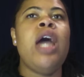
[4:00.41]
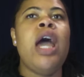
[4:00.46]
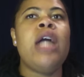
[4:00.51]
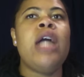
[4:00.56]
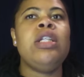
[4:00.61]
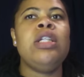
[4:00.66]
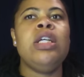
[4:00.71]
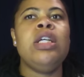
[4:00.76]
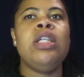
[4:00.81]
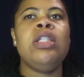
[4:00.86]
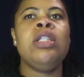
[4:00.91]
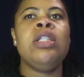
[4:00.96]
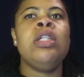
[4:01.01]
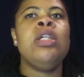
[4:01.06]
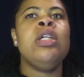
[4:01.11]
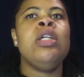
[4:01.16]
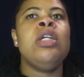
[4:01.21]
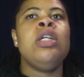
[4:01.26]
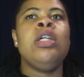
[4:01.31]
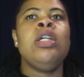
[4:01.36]
I just
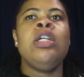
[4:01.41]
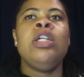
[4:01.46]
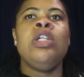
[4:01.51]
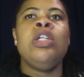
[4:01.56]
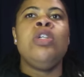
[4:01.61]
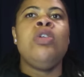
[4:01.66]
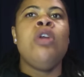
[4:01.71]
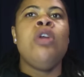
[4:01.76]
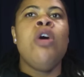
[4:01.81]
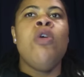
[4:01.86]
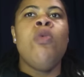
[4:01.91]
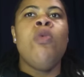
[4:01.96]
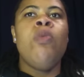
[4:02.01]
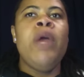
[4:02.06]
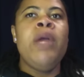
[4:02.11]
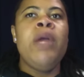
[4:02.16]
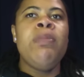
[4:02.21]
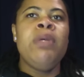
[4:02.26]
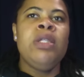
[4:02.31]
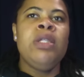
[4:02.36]
you know,
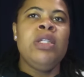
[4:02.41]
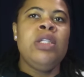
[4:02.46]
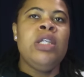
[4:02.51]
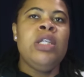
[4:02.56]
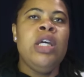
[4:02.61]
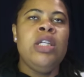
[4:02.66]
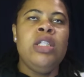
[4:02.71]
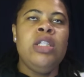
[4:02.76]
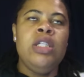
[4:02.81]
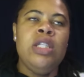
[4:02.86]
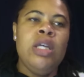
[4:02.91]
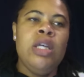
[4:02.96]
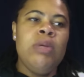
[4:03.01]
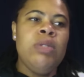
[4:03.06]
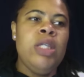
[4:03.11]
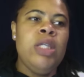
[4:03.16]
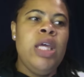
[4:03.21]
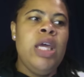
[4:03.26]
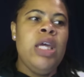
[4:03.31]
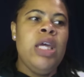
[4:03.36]
rape is a touchy
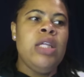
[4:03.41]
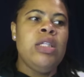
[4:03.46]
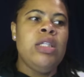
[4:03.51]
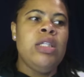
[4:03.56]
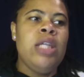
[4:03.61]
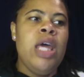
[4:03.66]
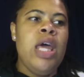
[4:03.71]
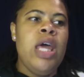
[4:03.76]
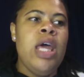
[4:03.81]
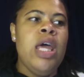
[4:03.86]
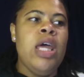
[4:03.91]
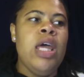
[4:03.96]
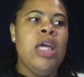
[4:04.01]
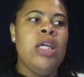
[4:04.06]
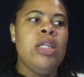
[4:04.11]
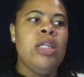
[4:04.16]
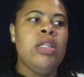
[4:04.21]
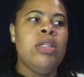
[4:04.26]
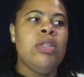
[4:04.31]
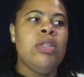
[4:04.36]
subject that